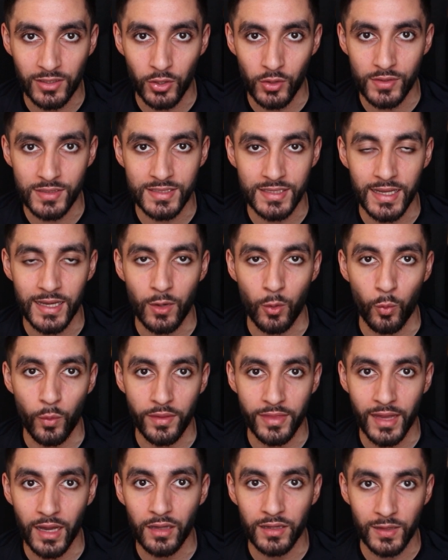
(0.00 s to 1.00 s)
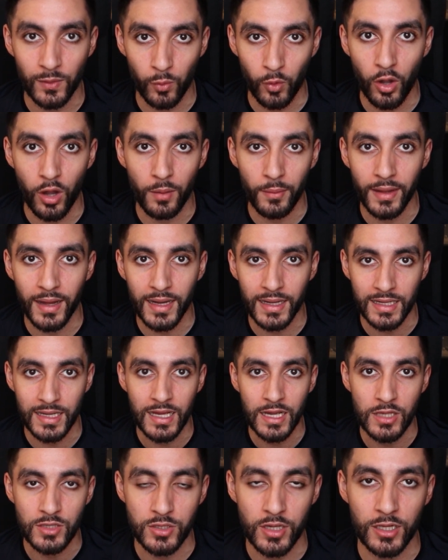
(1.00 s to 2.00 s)
content without the watermark
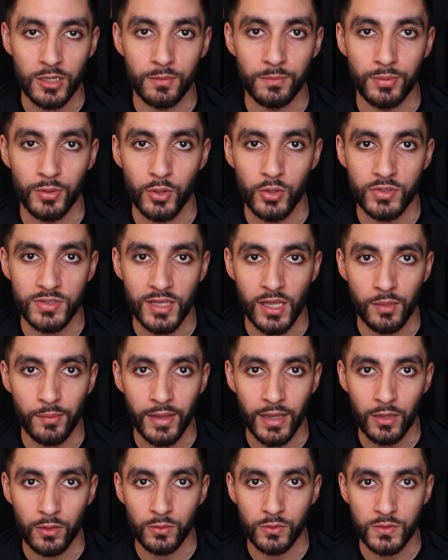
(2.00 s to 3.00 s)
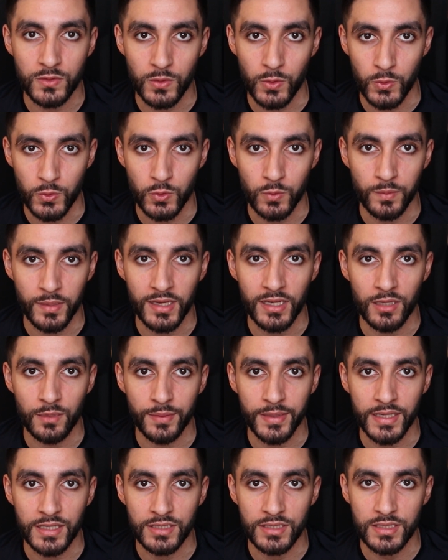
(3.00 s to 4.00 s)
so I can post it on my own social
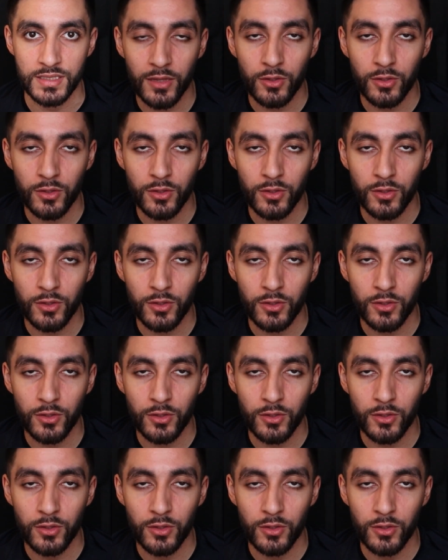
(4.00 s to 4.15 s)
media page.